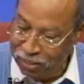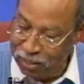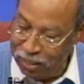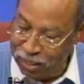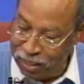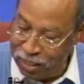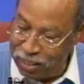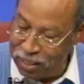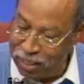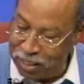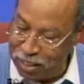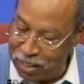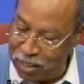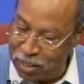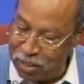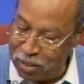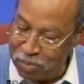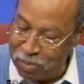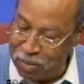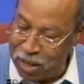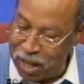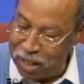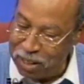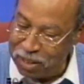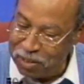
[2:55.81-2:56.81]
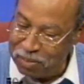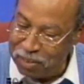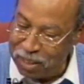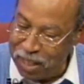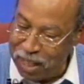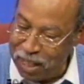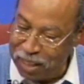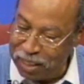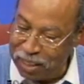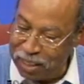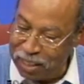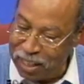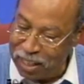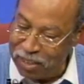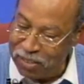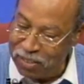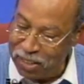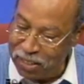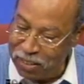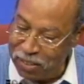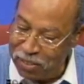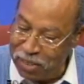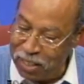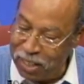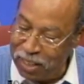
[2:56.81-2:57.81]
Well, this is the bottom line, and I
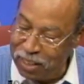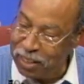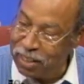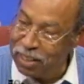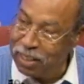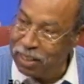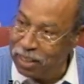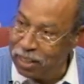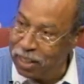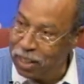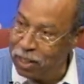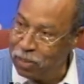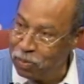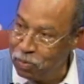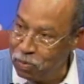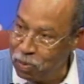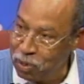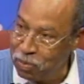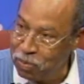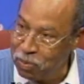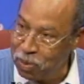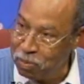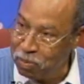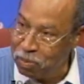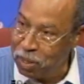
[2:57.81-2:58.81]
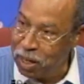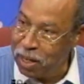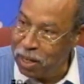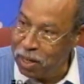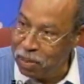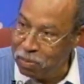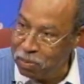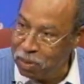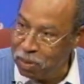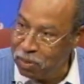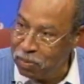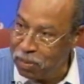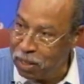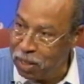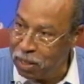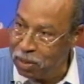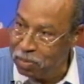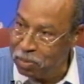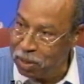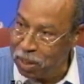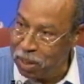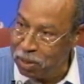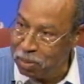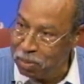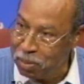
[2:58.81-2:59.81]
want to read it again, but from the
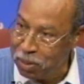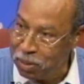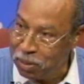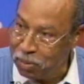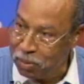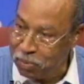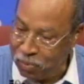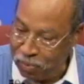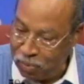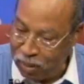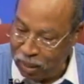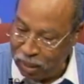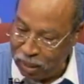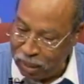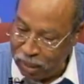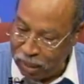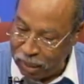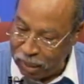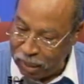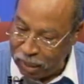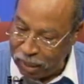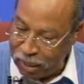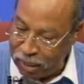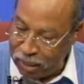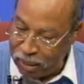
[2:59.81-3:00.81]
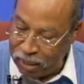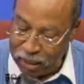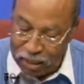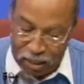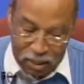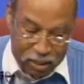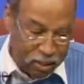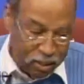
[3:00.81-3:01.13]
Amplified Bible, and it